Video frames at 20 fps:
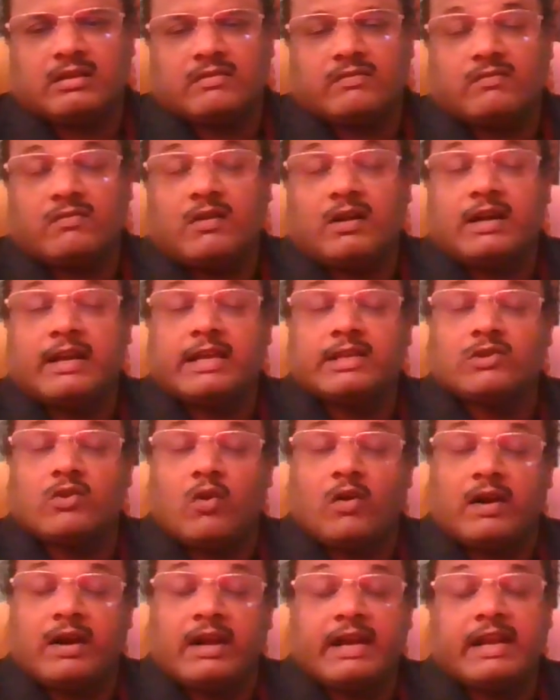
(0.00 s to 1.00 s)
World has
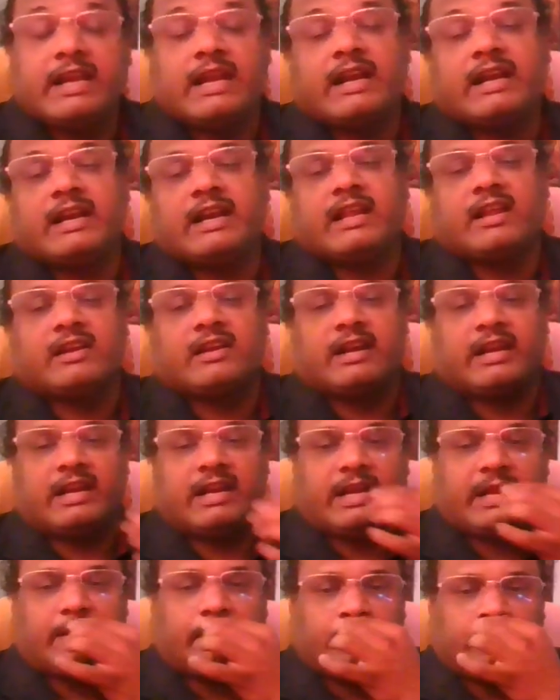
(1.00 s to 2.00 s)
already ended
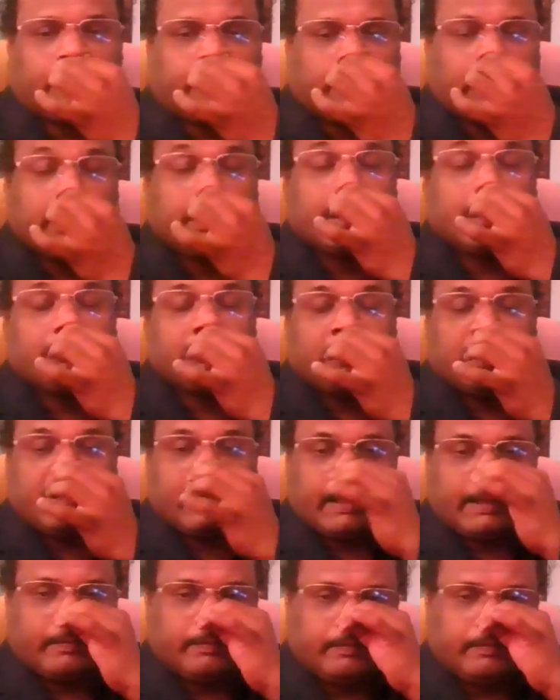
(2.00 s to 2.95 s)
101 time.